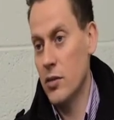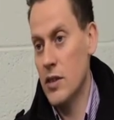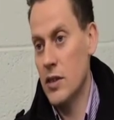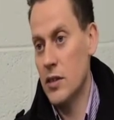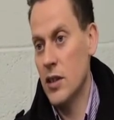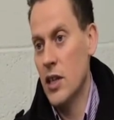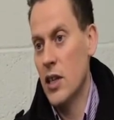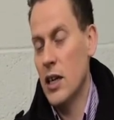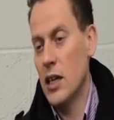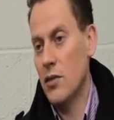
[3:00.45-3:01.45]
It's a
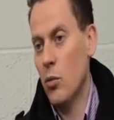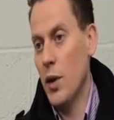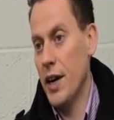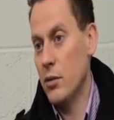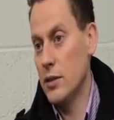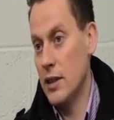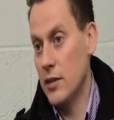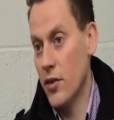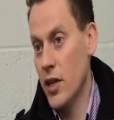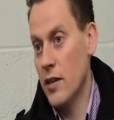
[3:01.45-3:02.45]
kind of a one-hour
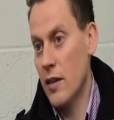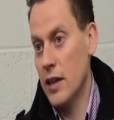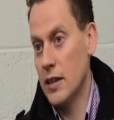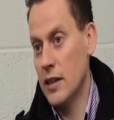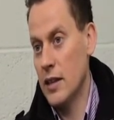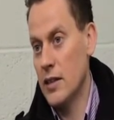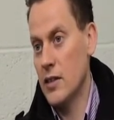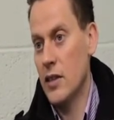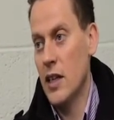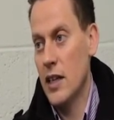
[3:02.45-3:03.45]
delivery, and, and it's,
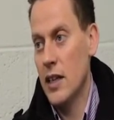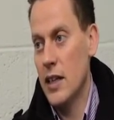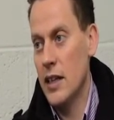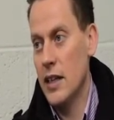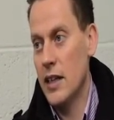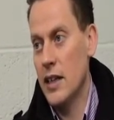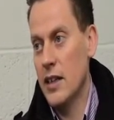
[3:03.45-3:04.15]
it